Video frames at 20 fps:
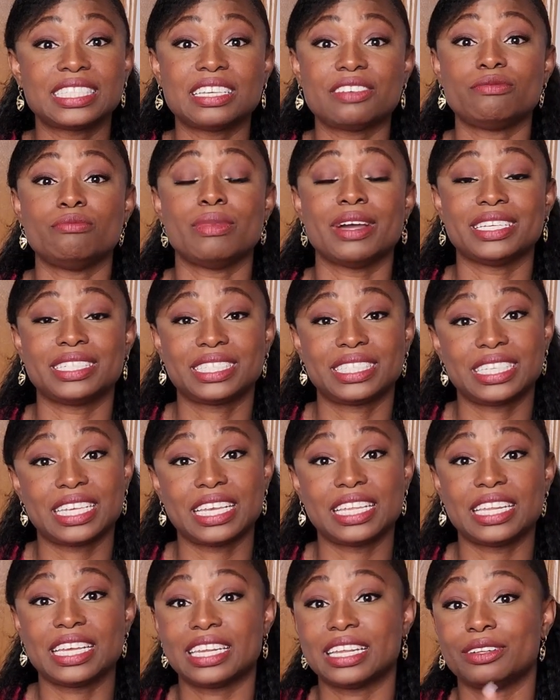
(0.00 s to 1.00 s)
saved my
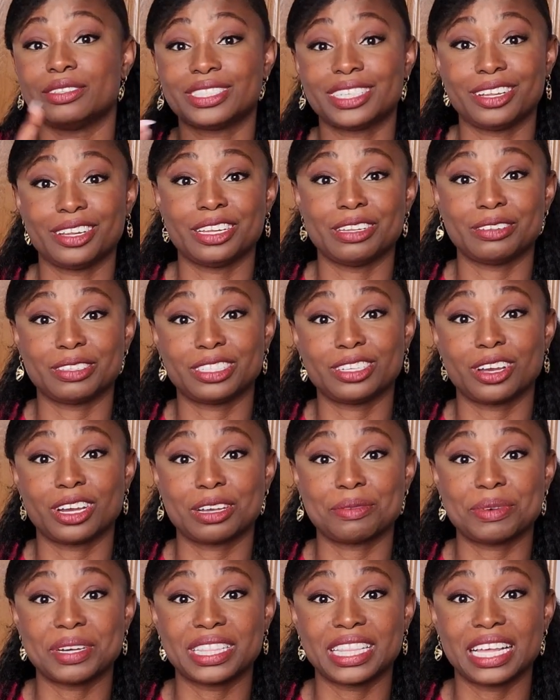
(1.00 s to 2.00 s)
skin, and I'll talk
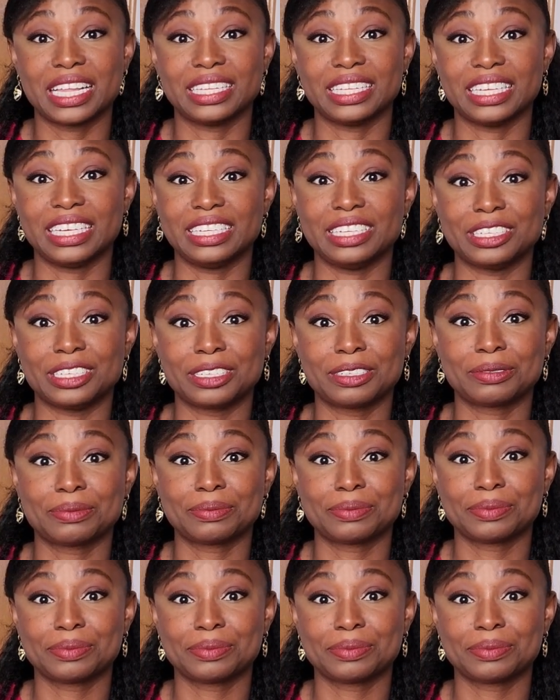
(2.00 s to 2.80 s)
about that later.